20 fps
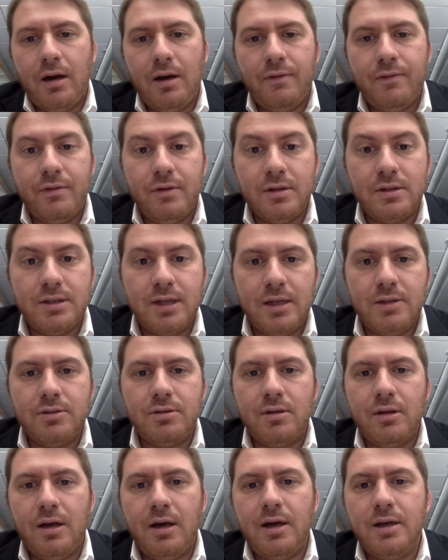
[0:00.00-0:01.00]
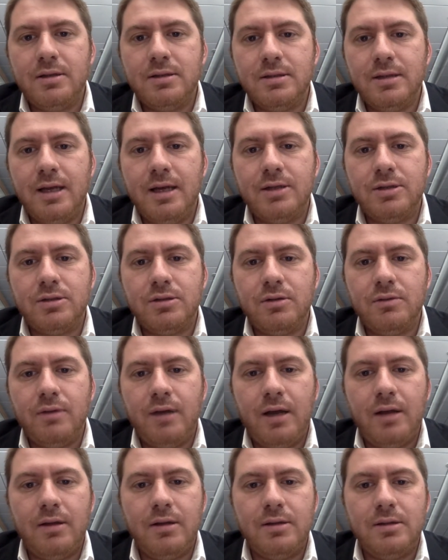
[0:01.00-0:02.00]
for a centralized national
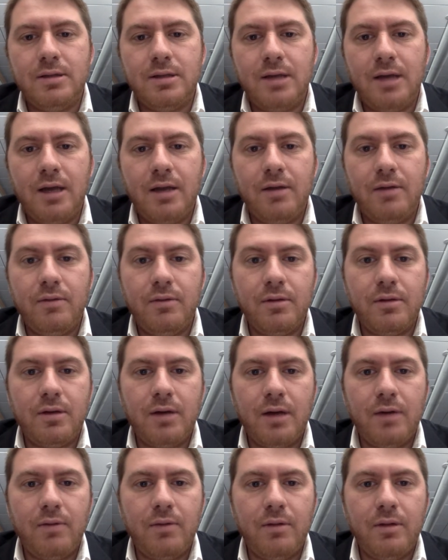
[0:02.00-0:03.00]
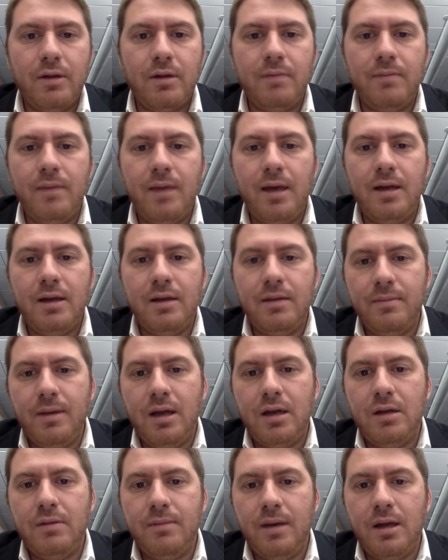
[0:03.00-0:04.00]
rally together with, God willing, many,
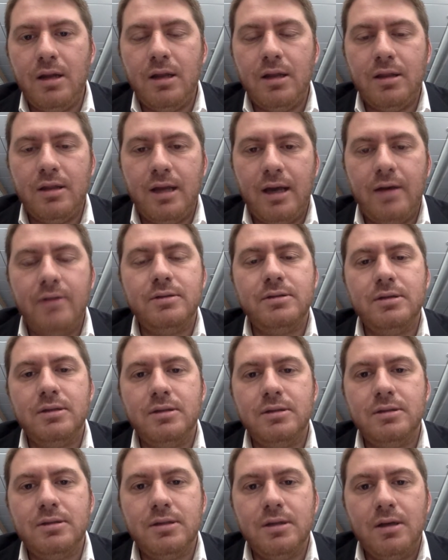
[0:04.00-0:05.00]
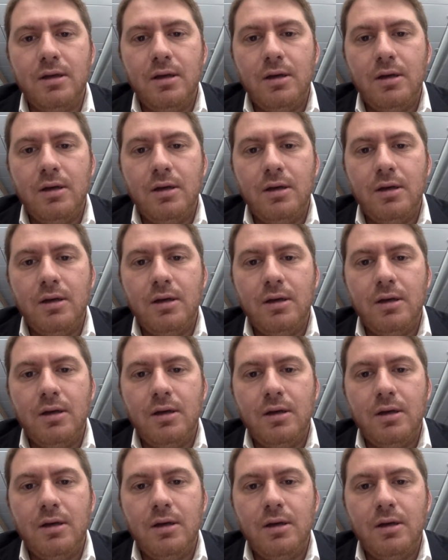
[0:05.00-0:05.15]
many, many thousands